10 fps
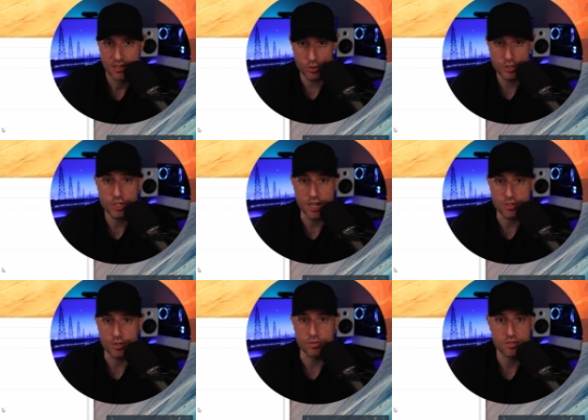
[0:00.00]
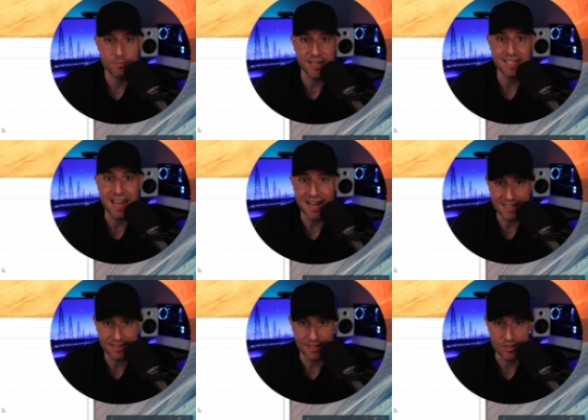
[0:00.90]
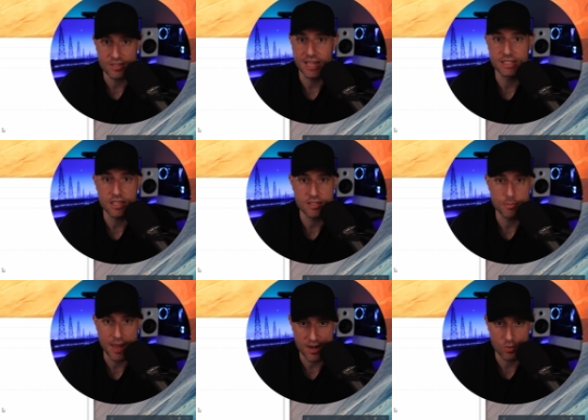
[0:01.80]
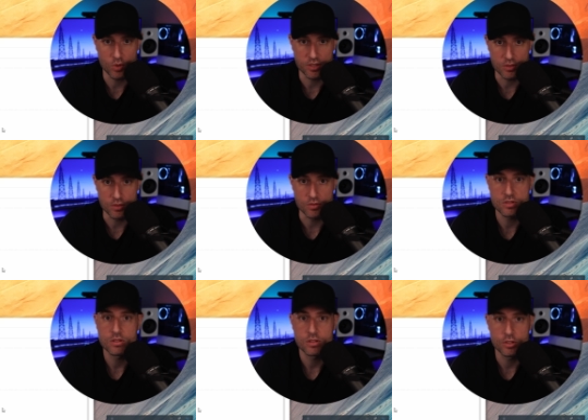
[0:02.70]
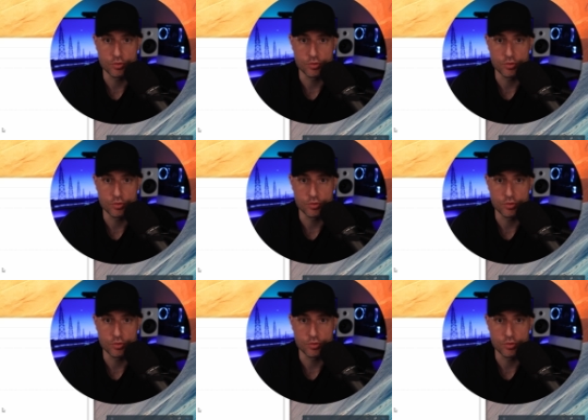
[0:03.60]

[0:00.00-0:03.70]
You should change those. Make it anything else. It doesn't matter what you use.